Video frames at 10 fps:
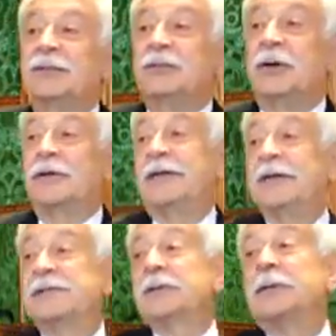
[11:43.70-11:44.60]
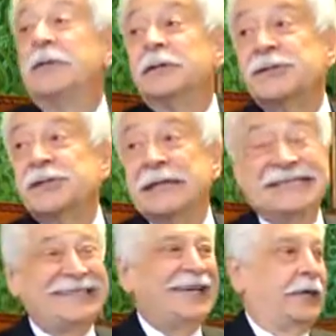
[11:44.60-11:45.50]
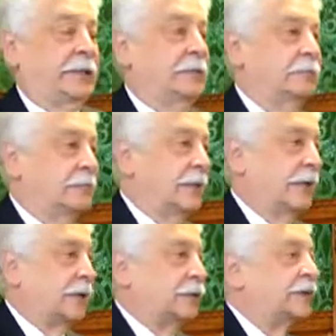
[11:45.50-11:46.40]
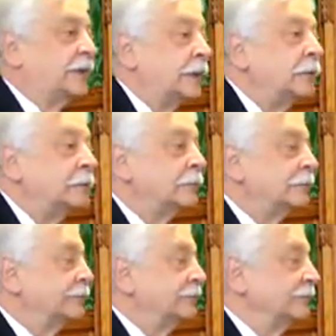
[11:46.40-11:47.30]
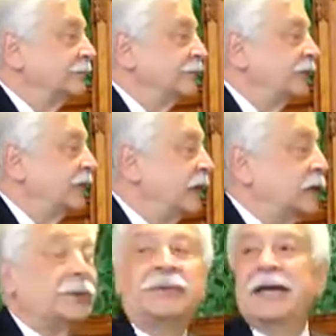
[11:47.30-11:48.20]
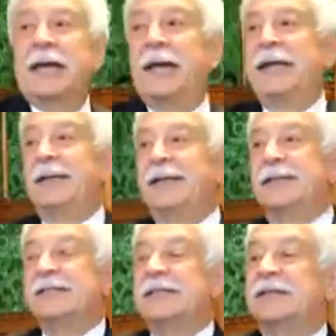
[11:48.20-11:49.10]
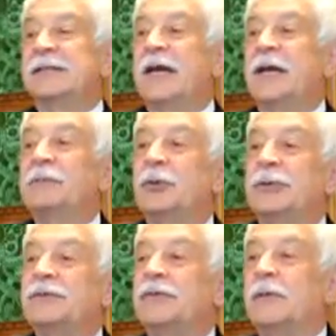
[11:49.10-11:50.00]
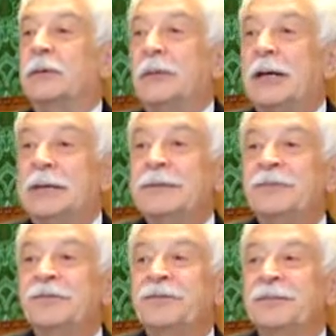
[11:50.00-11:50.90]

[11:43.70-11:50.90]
Norway scores 10 out of 10. The UK is 9.41.